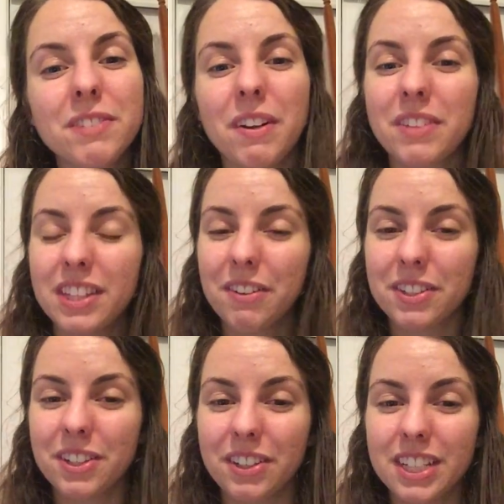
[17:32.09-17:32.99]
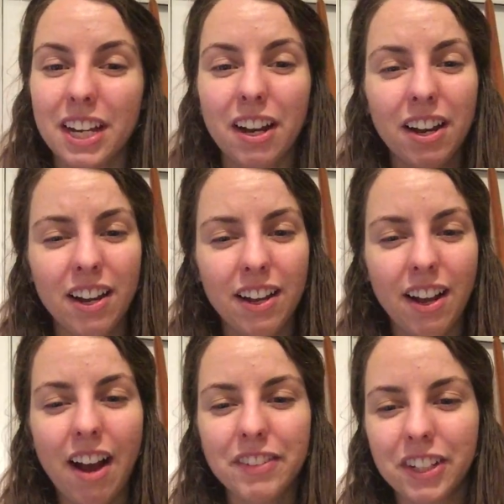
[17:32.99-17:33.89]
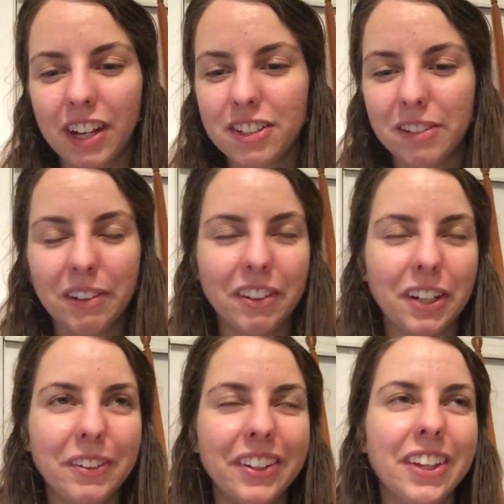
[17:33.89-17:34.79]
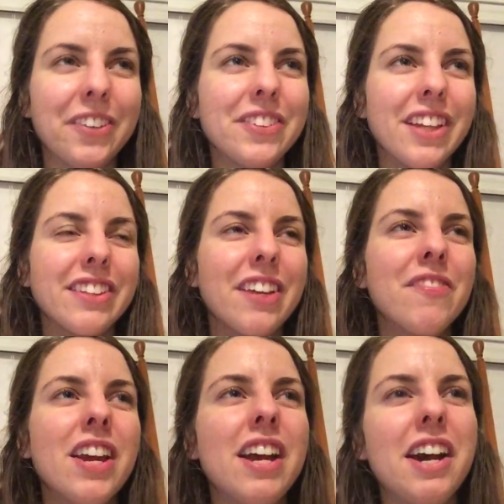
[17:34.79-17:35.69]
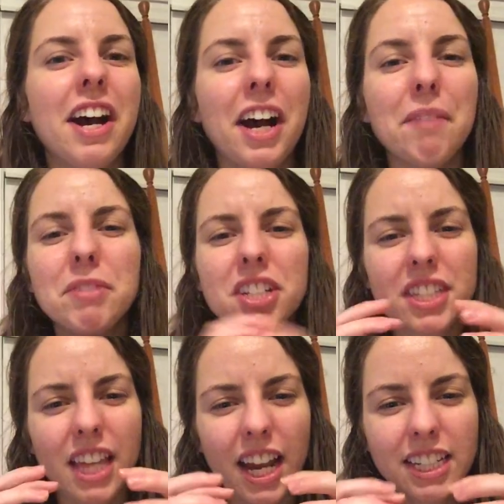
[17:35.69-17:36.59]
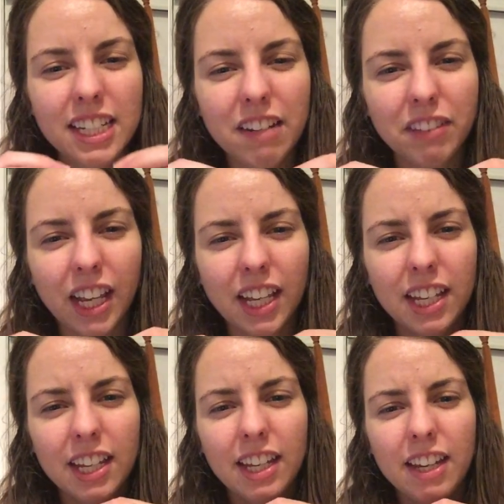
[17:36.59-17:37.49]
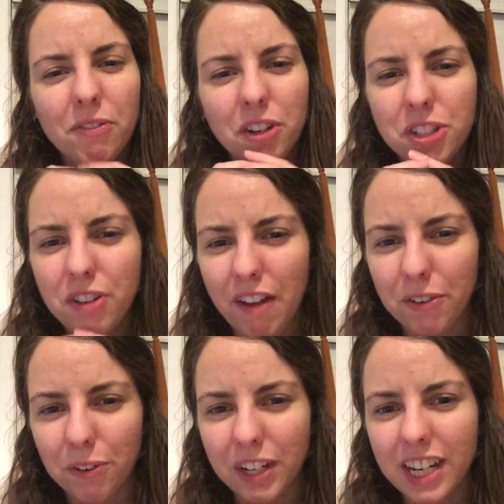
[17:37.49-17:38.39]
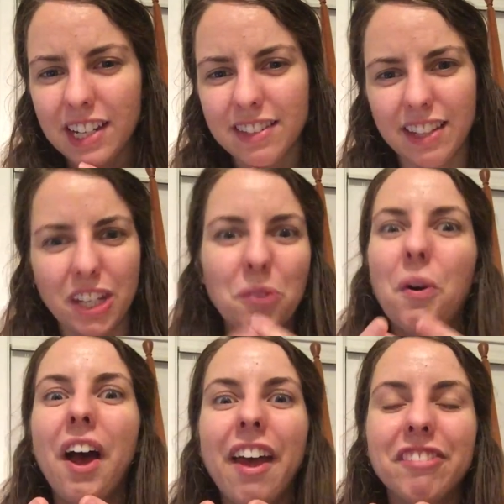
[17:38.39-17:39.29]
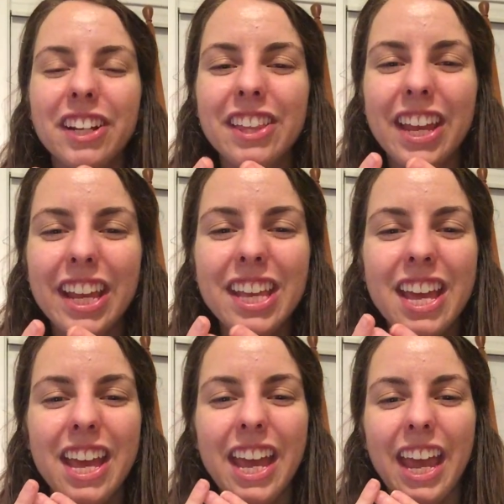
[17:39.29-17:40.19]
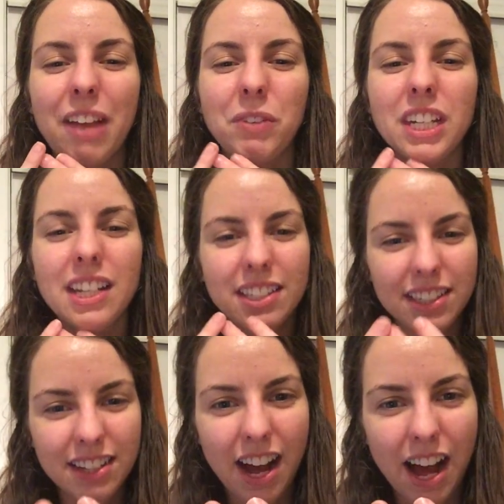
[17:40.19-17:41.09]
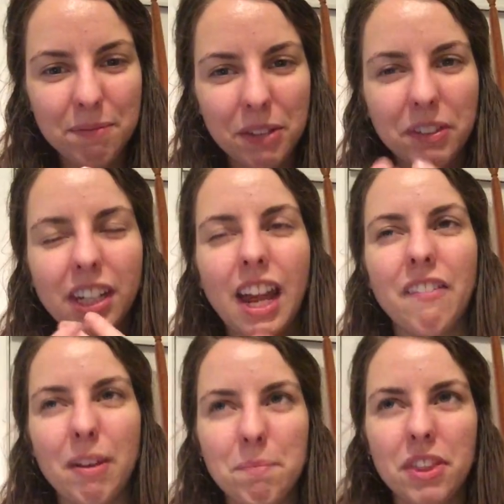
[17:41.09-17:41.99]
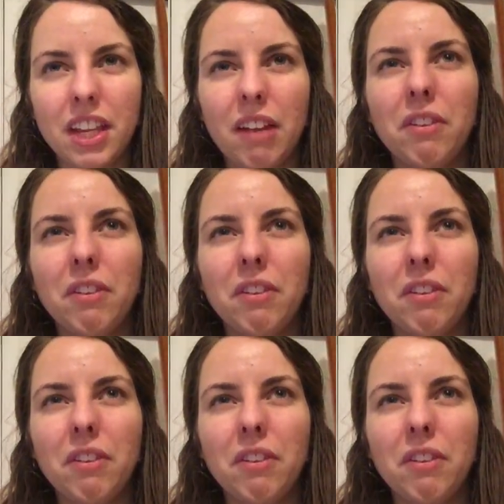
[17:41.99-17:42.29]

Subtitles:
Sometimes I see it with students here. Often you guys treat me very well though, so that's good. But just that idea of once you have greed, it's you want everything, and we need to stop. And we need to have empathy.